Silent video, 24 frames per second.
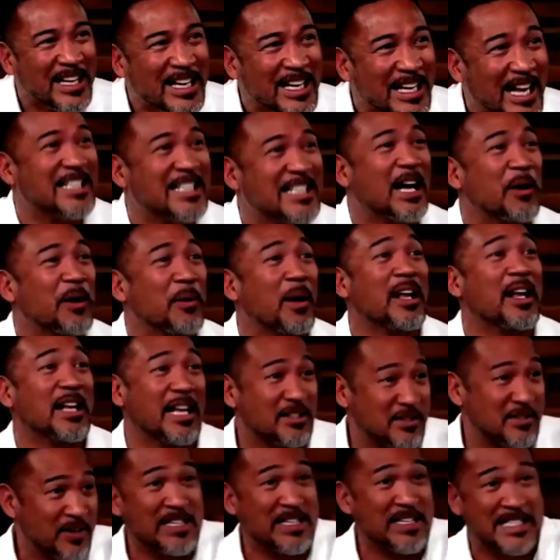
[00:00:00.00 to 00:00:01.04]
Yeah, yeah.
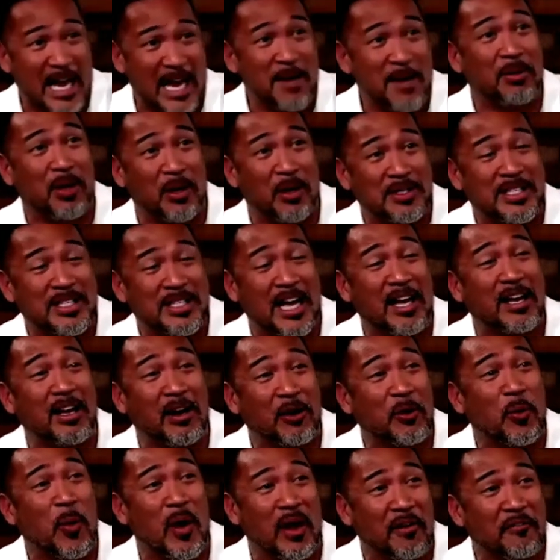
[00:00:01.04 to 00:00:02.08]
It's a Sable will take uh,
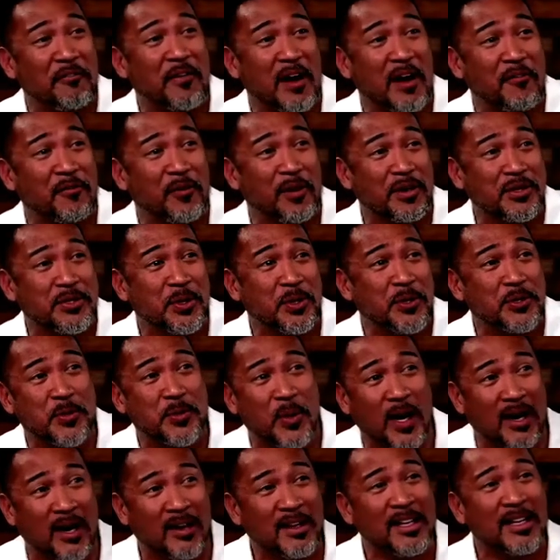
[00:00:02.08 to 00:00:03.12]
qualify for it too as
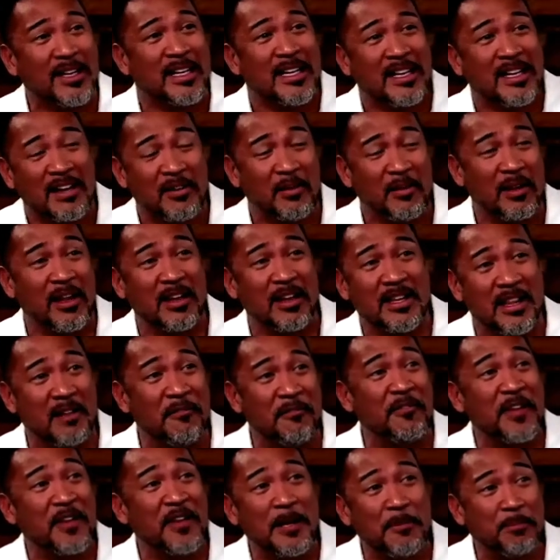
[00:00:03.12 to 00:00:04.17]
well. Uh, uh the
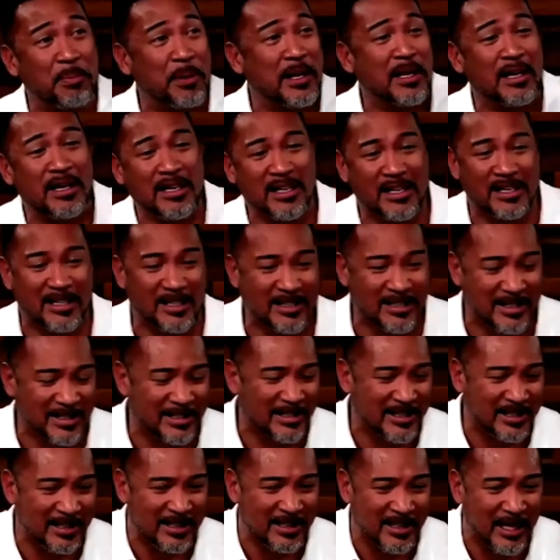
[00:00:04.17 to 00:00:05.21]
VP uh,
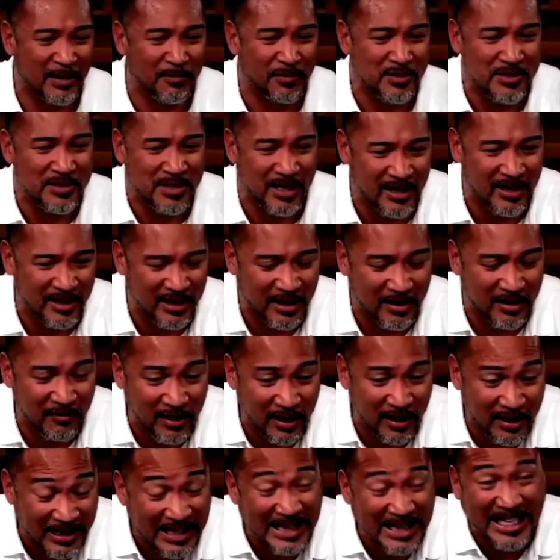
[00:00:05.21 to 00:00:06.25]
uh, levels,
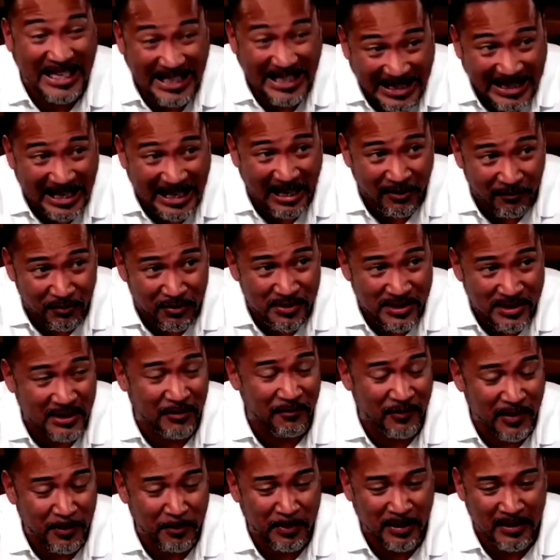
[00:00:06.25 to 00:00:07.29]
elite levels at the
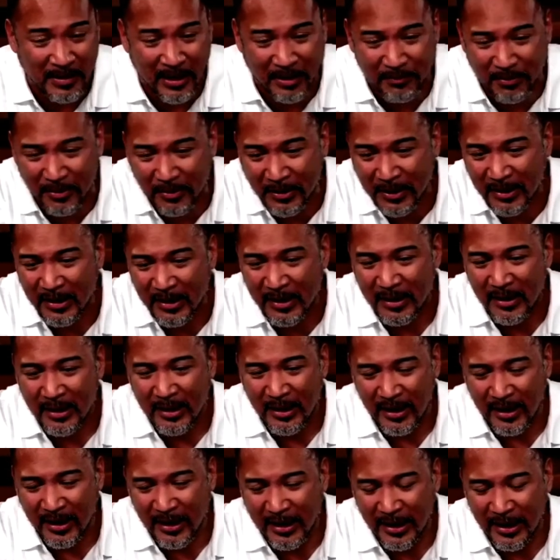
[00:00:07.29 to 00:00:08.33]
VP level.
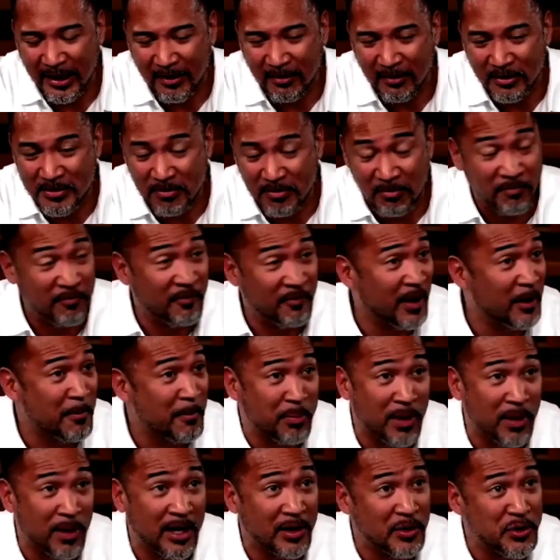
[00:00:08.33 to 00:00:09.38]
it's very
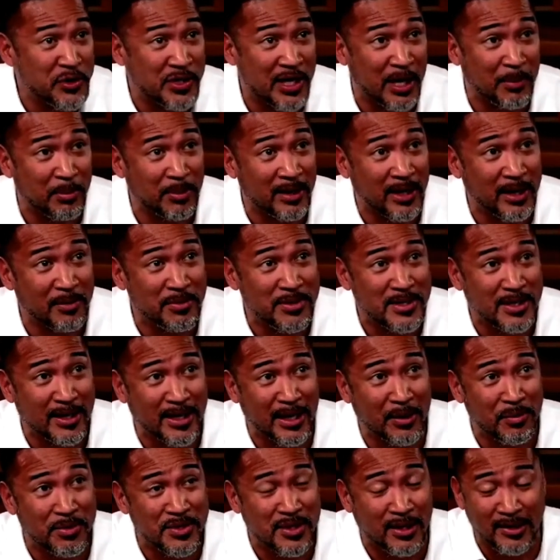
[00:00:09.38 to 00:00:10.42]
proud of you, Sable. It was a,
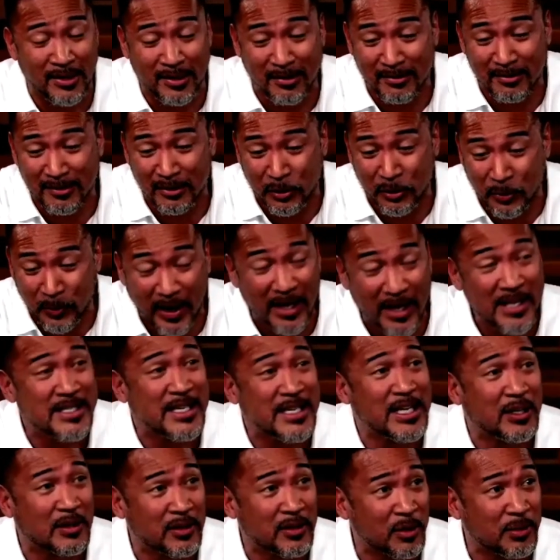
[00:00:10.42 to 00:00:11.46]
it was a
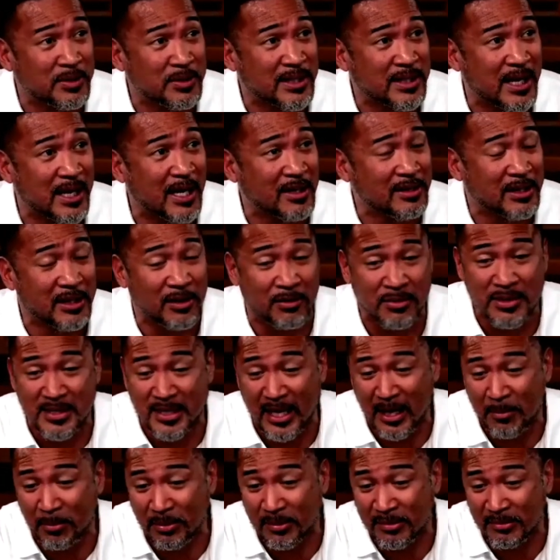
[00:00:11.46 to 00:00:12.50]
crazy closeout. You know,
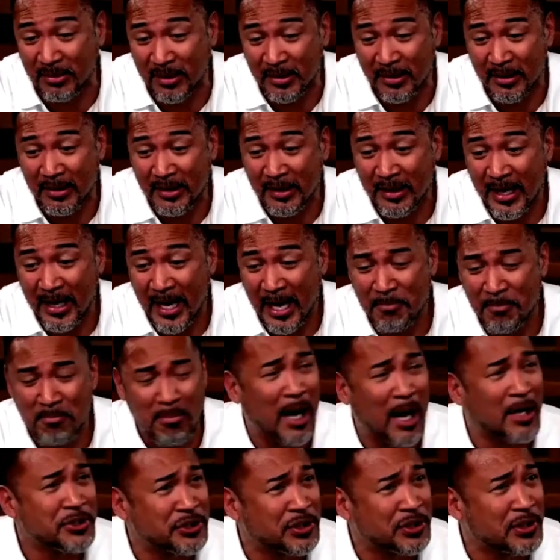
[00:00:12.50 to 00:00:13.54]
Sable had
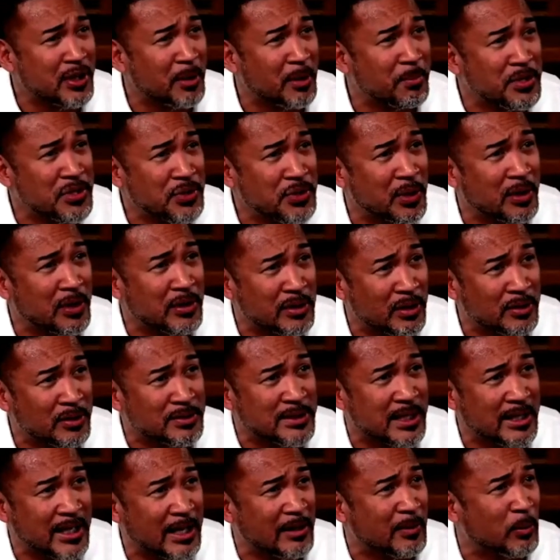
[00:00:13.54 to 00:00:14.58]
monster numbers during
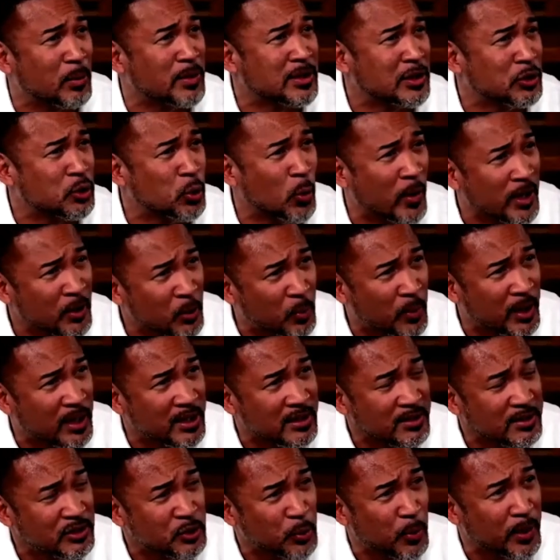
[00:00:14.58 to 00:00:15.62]
closeout night. was it
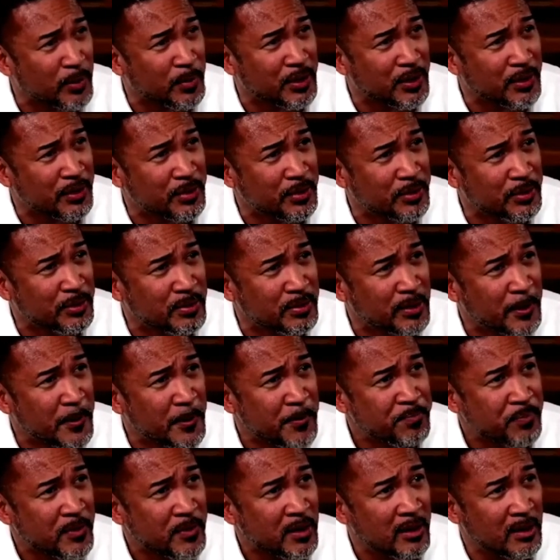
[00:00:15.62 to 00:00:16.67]
21, 21 new
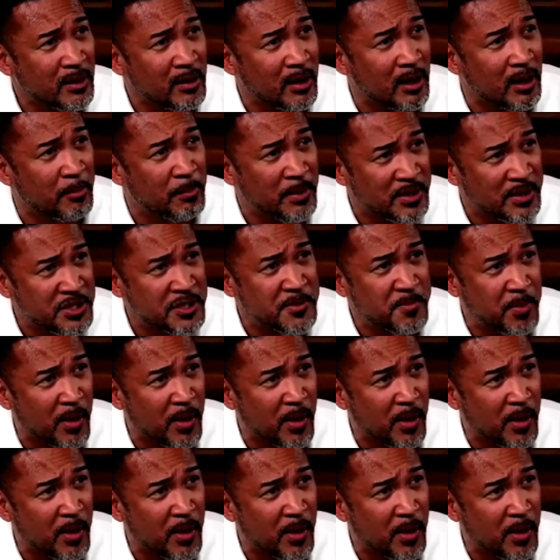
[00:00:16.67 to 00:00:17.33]
uh, business